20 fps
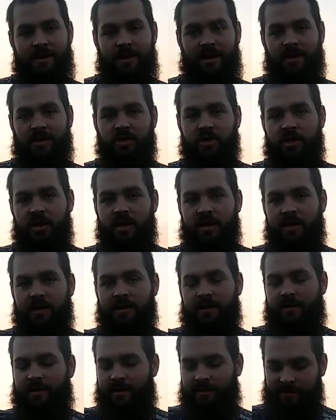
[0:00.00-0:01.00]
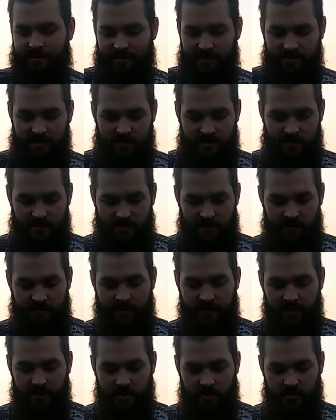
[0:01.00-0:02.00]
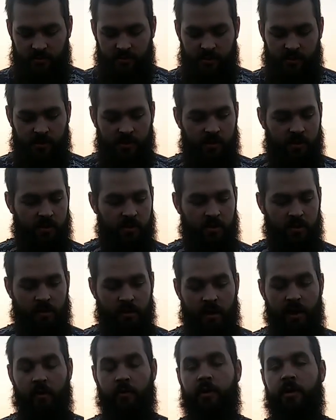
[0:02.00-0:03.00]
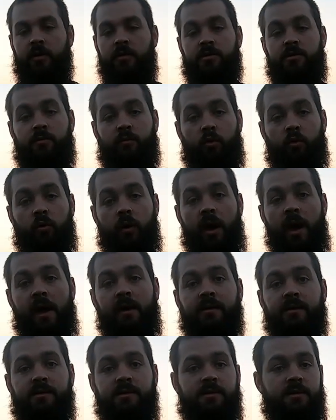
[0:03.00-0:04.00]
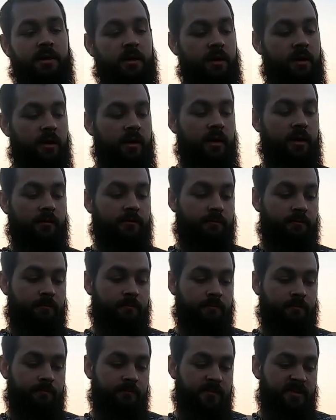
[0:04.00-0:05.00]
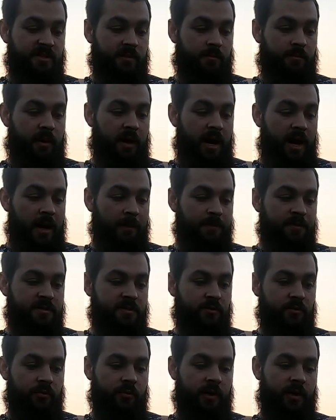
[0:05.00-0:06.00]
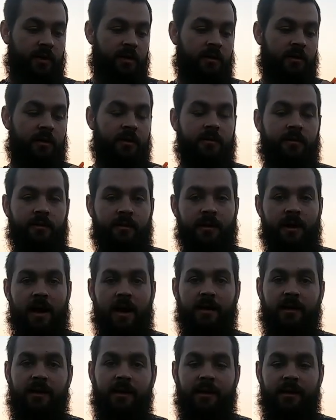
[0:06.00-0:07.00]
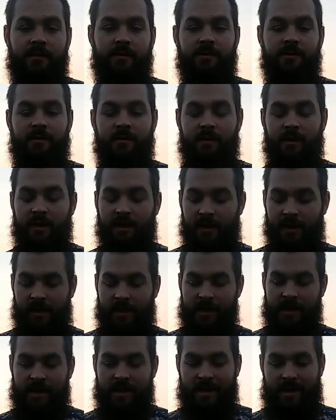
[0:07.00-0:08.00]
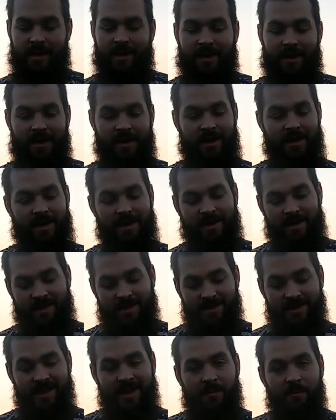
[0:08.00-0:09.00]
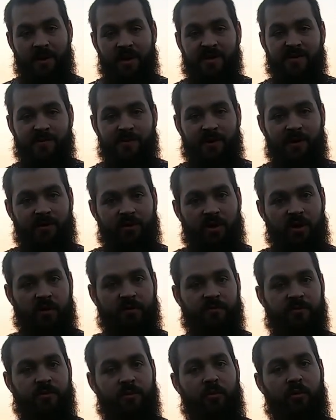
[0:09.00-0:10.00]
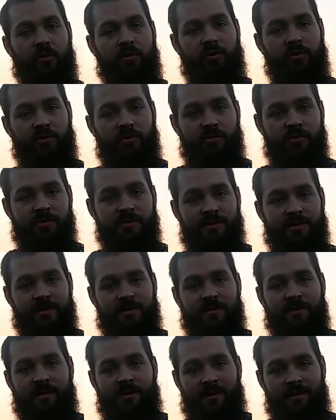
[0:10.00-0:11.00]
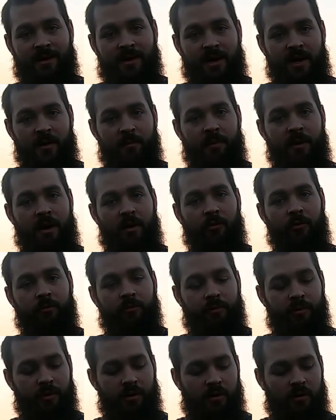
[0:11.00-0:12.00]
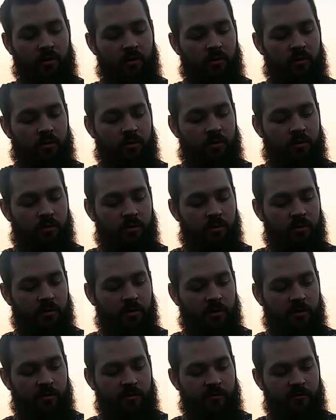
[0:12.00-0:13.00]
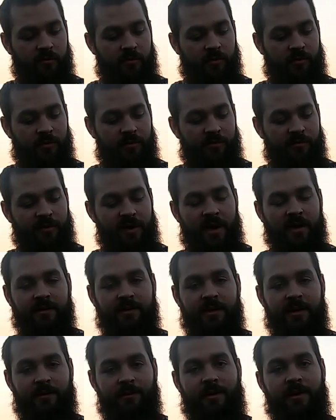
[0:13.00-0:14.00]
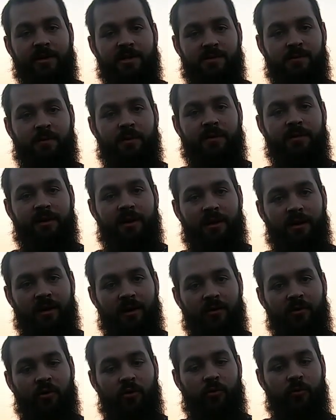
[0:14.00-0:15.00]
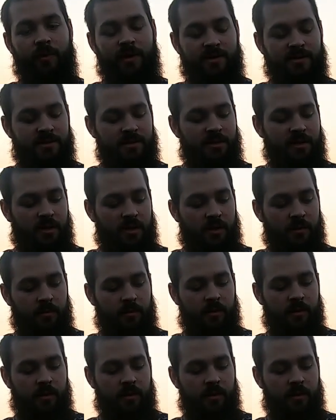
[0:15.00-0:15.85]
And shaking it like this, eventually I would hear some cracks and some pops right here at the nock end. And that makes me uncomfortable to use it in a high-powered bow for the fact that it might split that arrow and mess it up.